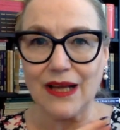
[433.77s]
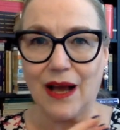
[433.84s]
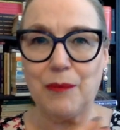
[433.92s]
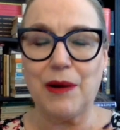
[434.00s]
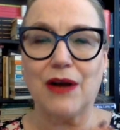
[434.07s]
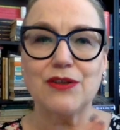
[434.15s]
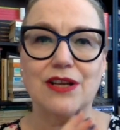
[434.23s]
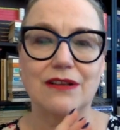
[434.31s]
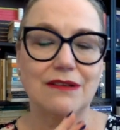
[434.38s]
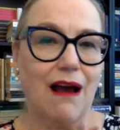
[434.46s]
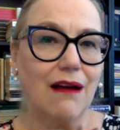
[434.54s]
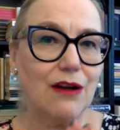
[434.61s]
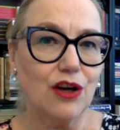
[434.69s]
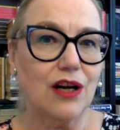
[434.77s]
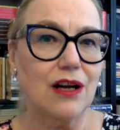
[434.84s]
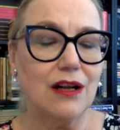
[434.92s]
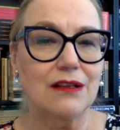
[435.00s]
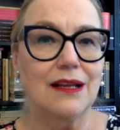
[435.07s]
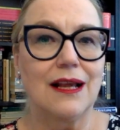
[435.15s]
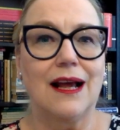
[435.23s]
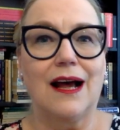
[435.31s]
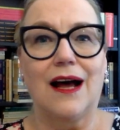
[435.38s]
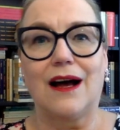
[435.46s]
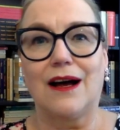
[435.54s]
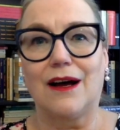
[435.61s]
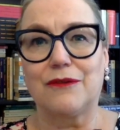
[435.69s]
about a young girl
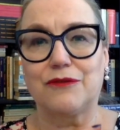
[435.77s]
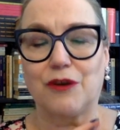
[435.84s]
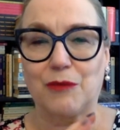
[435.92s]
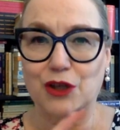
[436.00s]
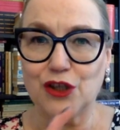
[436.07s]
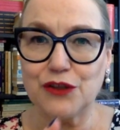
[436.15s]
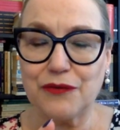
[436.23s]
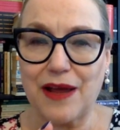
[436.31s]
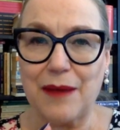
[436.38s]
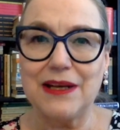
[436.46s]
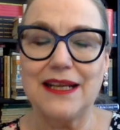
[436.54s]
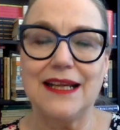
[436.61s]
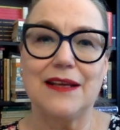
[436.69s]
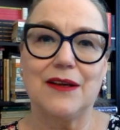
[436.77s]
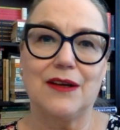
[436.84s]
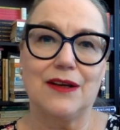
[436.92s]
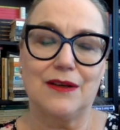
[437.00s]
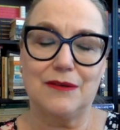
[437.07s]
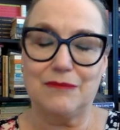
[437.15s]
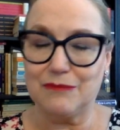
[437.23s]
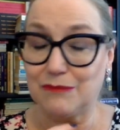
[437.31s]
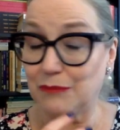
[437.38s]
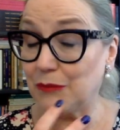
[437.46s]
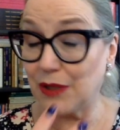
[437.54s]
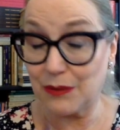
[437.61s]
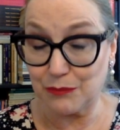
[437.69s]
from a good family, a
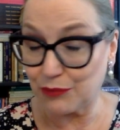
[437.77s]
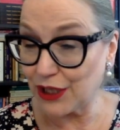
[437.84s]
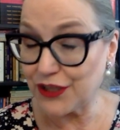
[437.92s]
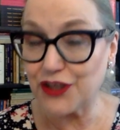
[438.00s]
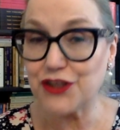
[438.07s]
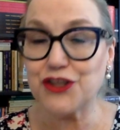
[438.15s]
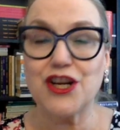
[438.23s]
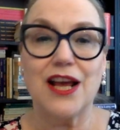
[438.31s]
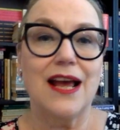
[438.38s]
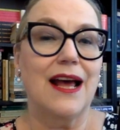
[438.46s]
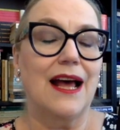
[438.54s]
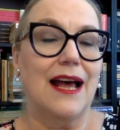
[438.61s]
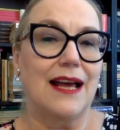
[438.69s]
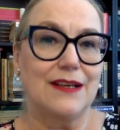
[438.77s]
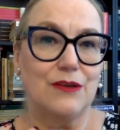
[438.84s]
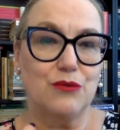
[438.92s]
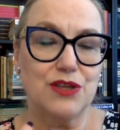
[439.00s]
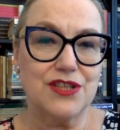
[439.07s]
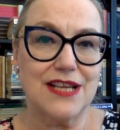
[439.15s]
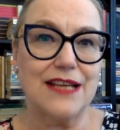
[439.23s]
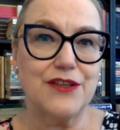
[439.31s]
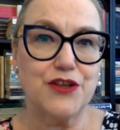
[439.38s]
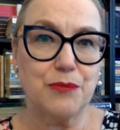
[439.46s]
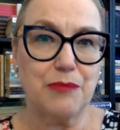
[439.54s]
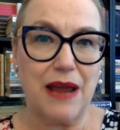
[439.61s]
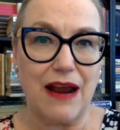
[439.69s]
British, and who is sent
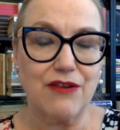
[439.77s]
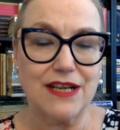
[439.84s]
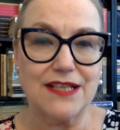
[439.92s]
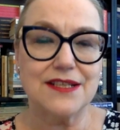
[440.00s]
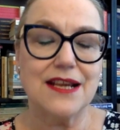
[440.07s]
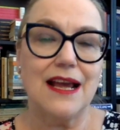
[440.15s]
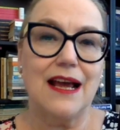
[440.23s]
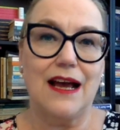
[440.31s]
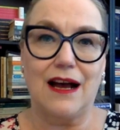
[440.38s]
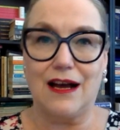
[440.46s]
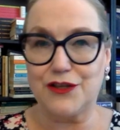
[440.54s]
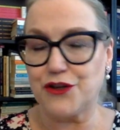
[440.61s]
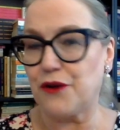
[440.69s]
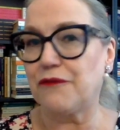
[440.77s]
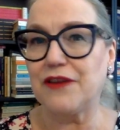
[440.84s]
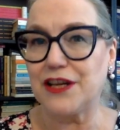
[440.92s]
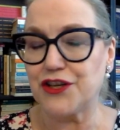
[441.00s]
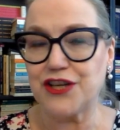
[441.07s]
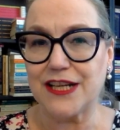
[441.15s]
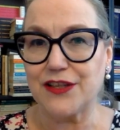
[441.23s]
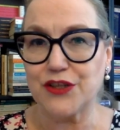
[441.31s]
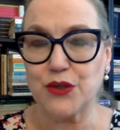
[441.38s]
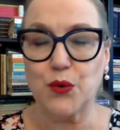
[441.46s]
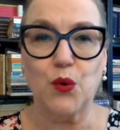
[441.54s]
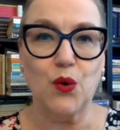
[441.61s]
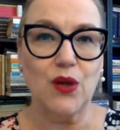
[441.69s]
to Paris to a finishing
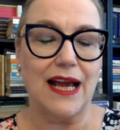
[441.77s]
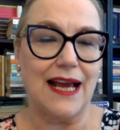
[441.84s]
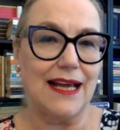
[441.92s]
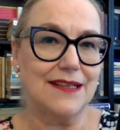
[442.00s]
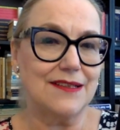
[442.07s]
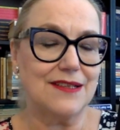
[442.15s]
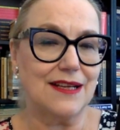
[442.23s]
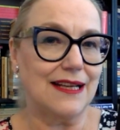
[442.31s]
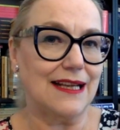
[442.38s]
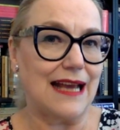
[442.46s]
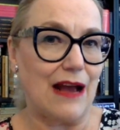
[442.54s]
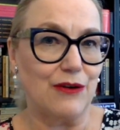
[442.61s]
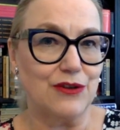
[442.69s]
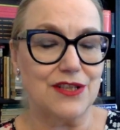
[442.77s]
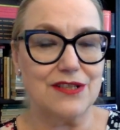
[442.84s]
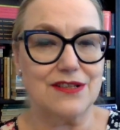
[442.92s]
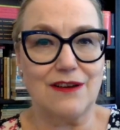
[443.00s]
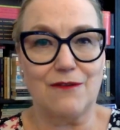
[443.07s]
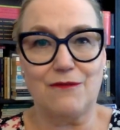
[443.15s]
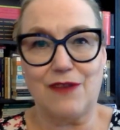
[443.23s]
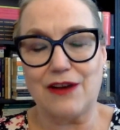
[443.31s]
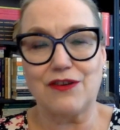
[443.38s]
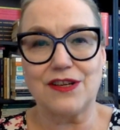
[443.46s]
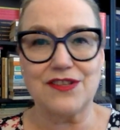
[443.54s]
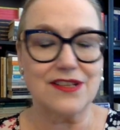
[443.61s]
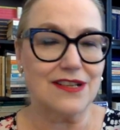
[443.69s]
school and encounters a
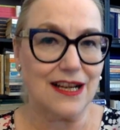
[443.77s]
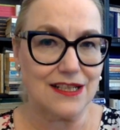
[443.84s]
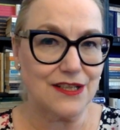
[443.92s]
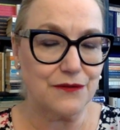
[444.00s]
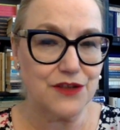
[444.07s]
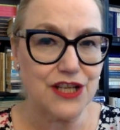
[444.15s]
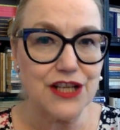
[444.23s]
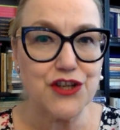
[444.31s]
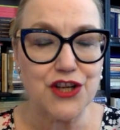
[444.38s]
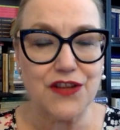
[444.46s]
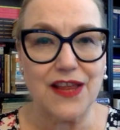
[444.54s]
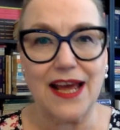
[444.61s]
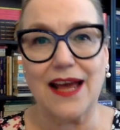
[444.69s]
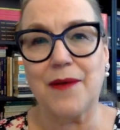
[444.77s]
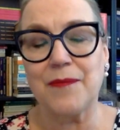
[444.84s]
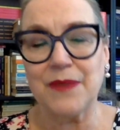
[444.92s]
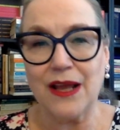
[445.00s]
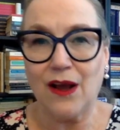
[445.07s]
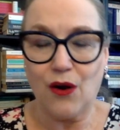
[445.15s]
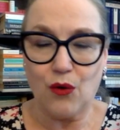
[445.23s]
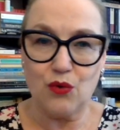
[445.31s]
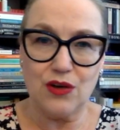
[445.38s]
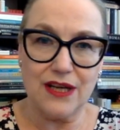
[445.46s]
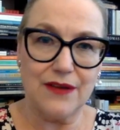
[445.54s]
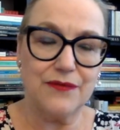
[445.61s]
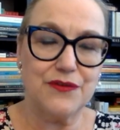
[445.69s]
very seductive teacher there who
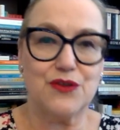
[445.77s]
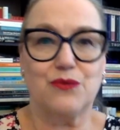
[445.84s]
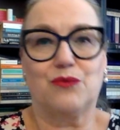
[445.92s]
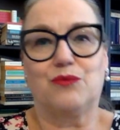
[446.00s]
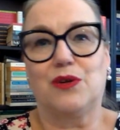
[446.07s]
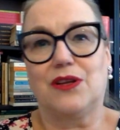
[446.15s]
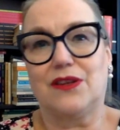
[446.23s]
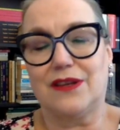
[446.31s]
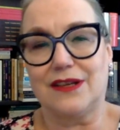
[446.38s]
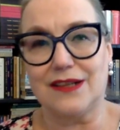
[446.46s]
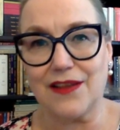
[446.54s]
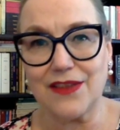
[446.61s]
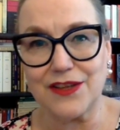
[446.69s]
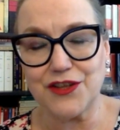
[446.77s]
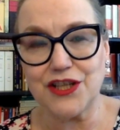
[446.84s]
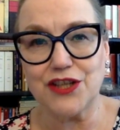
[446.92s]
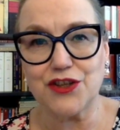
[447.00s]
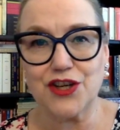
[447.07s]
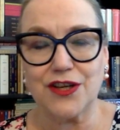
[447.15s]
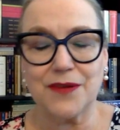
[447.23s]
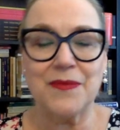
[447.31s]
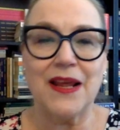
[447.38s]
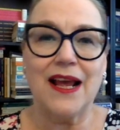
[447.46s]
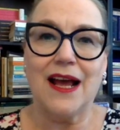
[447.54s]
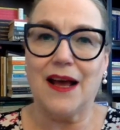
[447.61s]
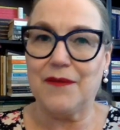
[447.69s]
lives with another teacher.
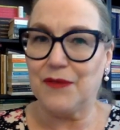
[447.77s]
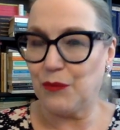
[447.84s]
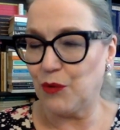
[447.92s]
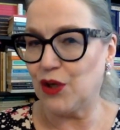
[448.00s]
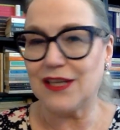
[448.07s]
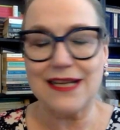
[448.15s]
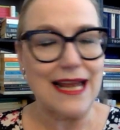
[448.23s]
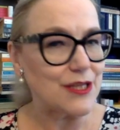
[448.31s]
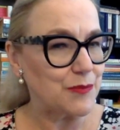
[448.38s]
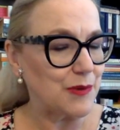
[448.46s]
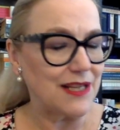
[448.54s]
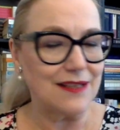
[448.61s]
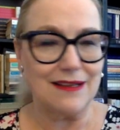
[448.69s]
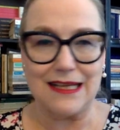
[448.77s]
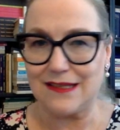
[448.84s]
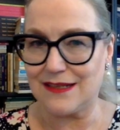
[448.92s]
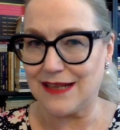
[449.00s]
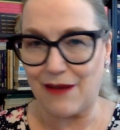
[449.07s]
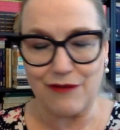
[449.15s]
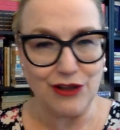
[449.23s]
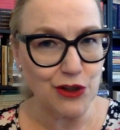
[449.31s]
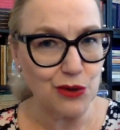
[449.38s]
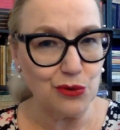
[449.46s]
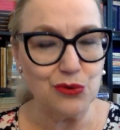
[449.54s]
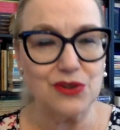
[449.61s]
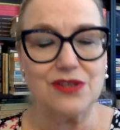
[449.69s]
The word lesbian is never
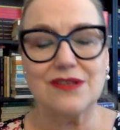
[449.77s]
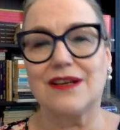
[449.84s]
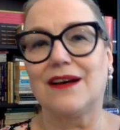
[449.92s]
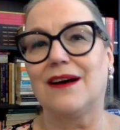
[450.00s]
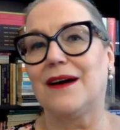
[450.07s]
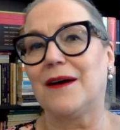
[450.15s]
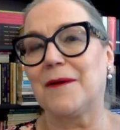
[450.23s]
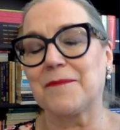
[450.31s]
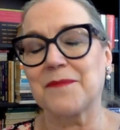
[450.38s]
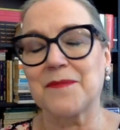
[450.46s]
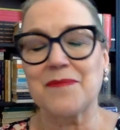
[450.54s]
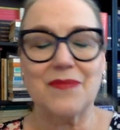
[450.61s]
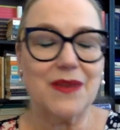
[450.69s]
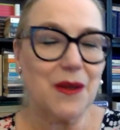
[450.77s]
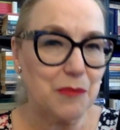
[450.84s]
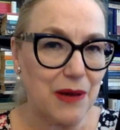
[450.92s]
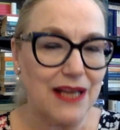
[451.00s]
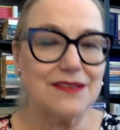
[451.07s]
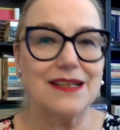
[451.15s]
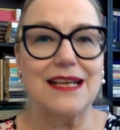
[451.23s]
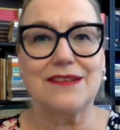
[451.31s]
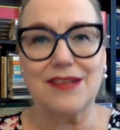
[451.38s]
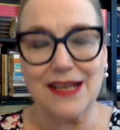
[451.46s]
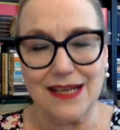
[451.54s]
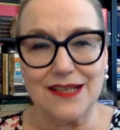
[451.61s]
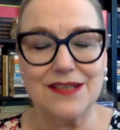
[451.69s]
used, but it
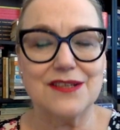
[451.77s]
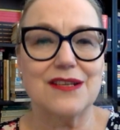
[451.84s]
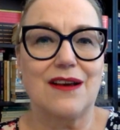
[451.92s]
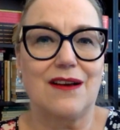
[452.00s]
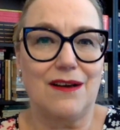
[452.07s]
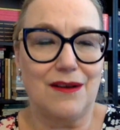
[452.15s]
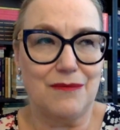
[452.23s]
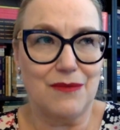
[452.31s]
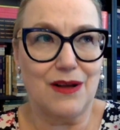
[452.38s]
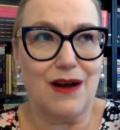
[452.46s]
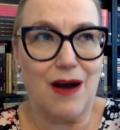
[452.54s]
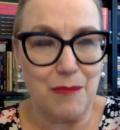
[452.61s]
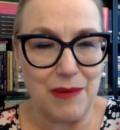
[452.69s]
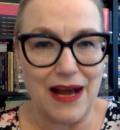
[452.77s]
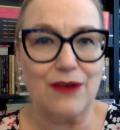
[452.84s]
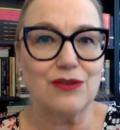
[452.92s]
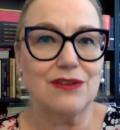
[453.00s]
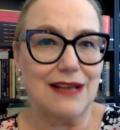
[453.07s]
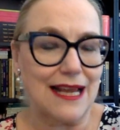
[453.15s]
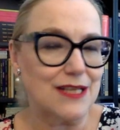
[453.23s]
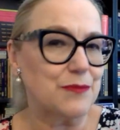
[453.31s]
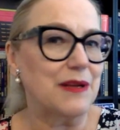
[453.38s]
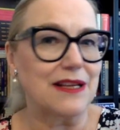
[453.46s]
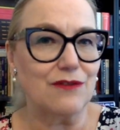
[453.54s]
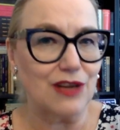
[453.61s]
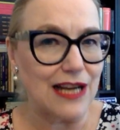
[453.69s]
is about
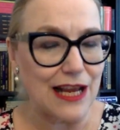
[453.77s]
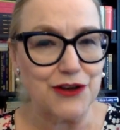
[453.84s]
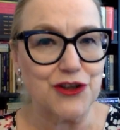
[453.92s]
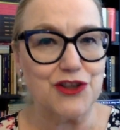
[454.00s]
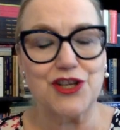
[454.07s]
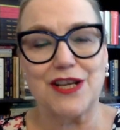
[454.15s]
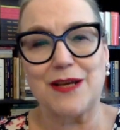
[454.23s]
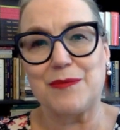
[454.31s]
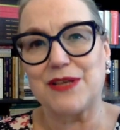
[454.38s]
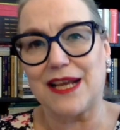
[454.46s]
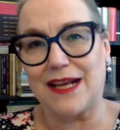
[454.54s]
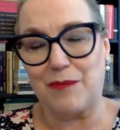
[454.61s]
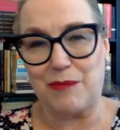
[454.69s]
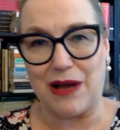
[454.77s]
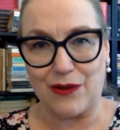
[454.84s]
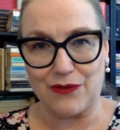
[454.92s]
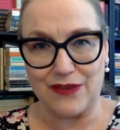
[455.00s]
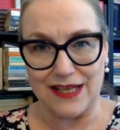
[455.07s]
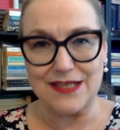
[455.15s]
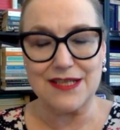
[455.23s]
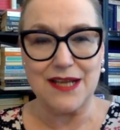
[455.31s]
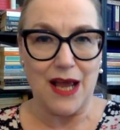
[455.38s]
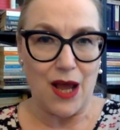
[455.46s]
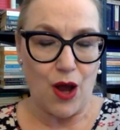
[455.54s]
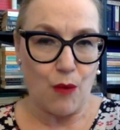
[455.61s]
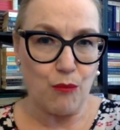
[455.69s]
lesbian relationships and about this
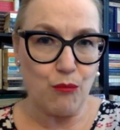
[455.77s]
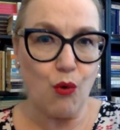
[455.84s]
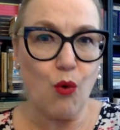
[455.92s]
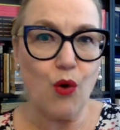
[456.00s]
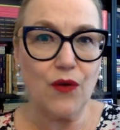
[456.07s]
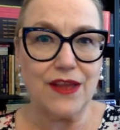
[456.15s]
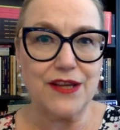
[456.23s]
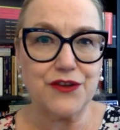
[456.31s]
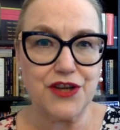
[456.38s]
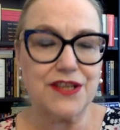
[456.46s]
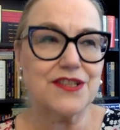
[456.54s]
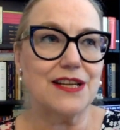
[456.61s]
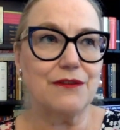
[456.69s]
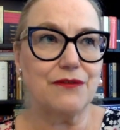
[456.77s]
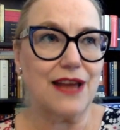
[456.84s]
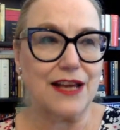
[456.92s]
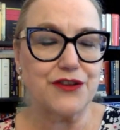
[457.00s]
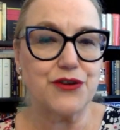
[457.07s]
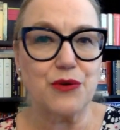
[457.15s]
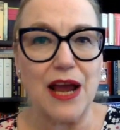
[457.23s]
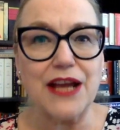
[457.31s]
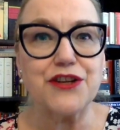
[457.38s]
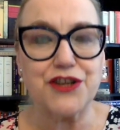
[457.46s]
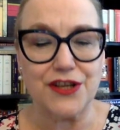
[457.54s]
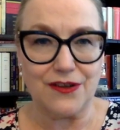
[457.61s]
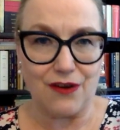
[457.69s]
more than just
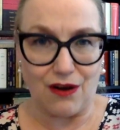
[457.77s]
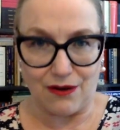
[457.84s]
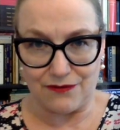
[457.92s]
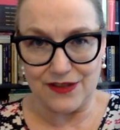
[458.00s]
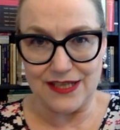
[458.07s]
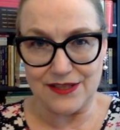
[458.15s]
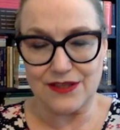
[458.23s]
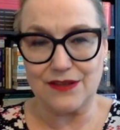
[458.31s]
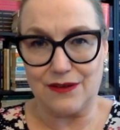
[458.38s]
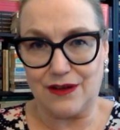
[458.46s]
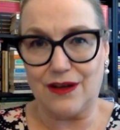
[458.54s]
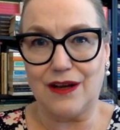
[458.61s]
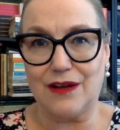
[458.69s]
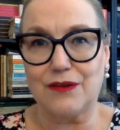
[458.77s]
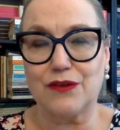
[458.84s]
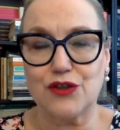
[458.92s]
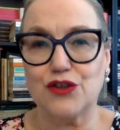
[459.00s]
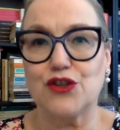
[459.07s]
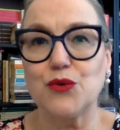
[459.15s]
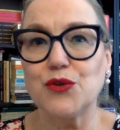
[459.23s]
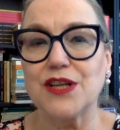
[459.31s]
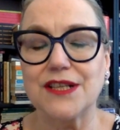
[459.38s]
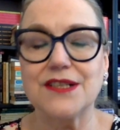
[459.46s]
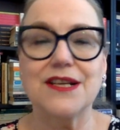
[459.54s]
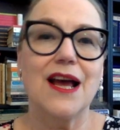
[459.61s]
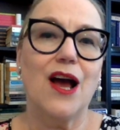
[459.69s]
infatuation of this
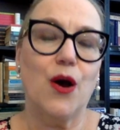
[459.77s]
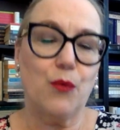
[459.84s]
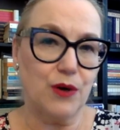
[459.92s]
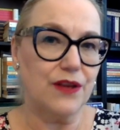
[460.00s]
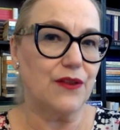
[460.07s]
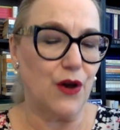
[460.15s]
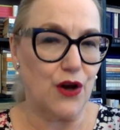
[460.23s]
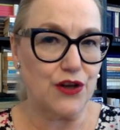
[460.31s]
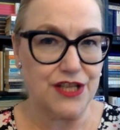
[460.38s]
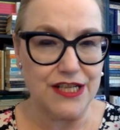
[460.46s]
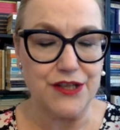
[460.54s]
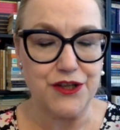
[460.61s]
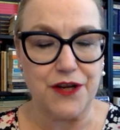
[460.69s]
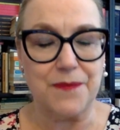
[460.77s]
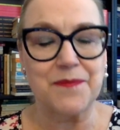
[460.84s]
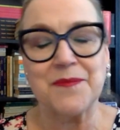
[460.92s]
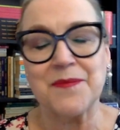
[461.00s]
student with her teacher.